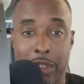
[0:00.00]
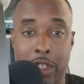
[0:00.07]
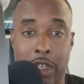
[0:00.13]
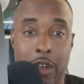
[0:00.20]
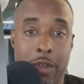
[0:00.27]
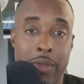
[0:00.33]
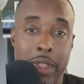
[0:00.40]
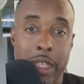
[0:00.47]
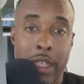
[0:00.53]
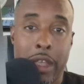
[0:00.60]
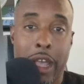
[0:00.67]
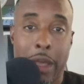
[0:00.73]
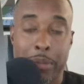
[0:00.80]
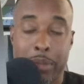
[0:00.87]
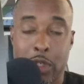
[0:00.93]
So
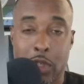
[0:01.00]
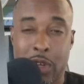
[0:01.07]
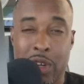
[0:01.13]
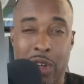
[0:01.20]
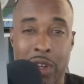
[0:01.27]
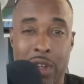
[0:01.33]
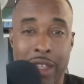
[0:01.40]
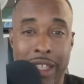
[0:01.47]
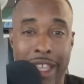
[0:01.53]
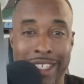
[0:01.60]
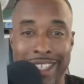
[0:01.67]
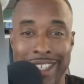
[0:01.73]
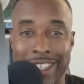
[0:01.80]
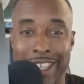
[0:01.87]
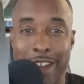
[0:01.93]
I'm sure,
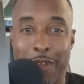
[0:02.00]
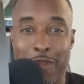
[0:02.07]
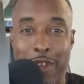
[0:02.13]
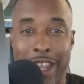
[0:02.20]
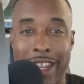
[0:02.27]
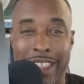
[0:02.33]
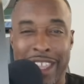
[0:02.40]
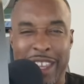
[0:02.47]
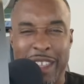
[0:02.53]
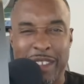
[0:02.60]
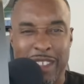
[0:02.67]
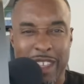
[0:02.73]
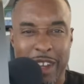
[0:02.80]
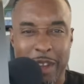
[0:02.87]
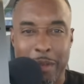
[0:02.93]
as I said on Friday, that
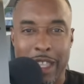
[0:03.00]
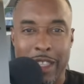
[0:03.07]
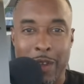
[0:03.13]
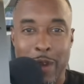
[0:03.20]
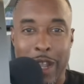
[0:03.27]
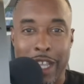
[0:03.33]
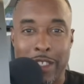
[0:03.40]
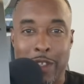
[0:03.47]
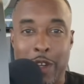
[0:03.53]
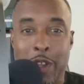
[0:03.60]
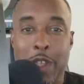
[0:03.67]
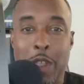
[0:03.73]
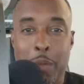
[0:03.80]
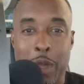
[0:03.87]
he's going to make the roster.